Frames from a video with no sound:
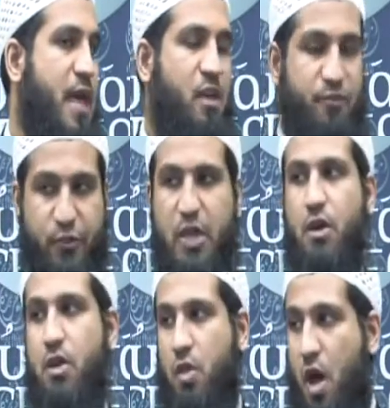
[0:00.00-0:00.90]
and
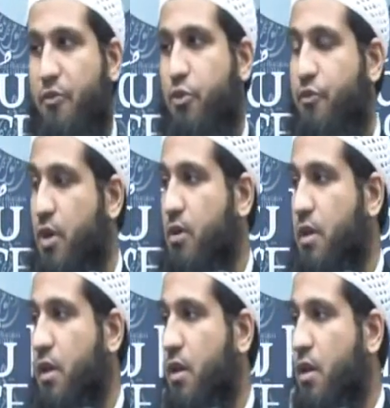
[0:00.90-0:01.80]
fear Allah, for
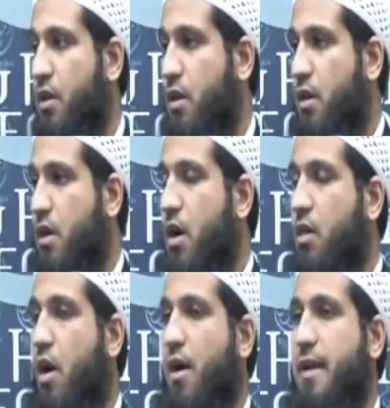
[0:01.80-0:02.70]
verily
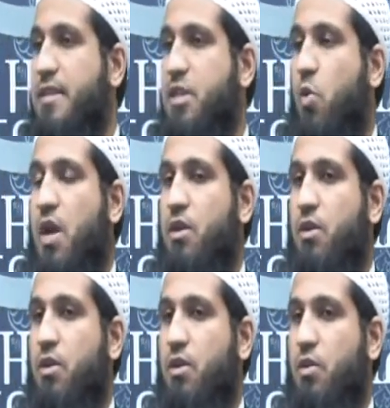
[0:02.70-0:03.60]
Allah is the one